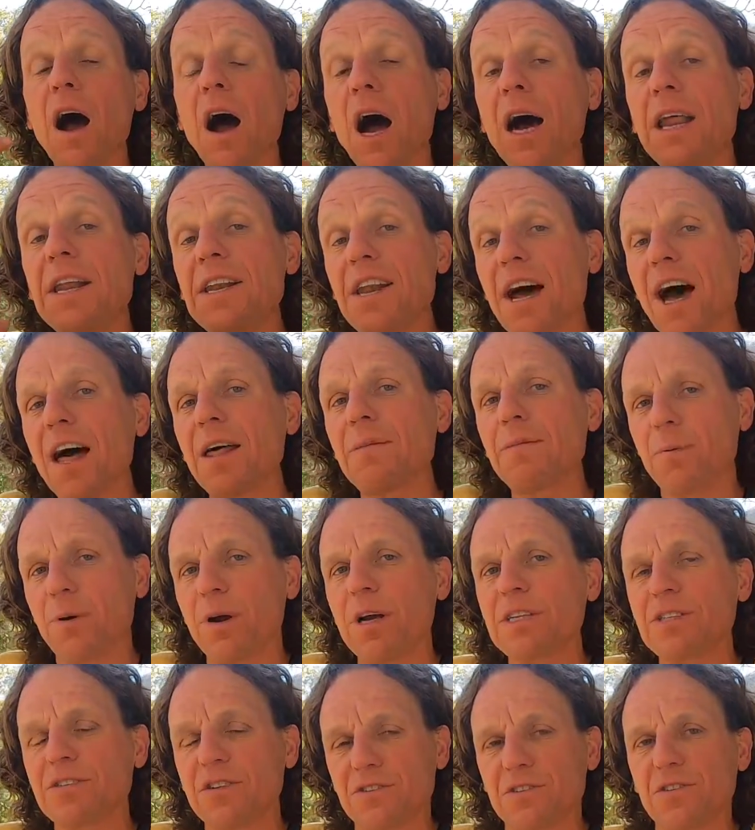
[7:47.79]
a non
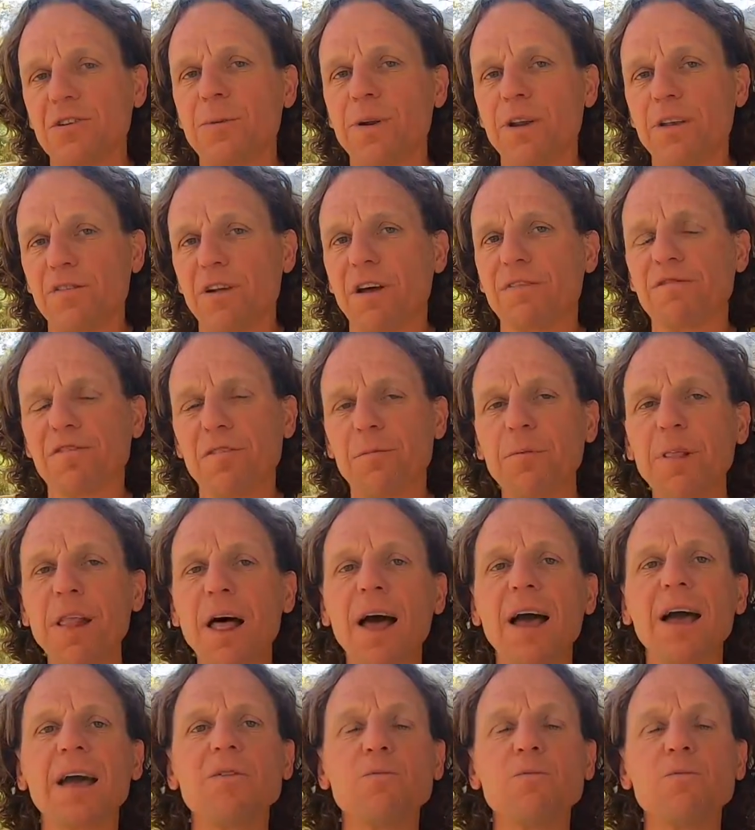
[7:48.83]
price determinant of supply,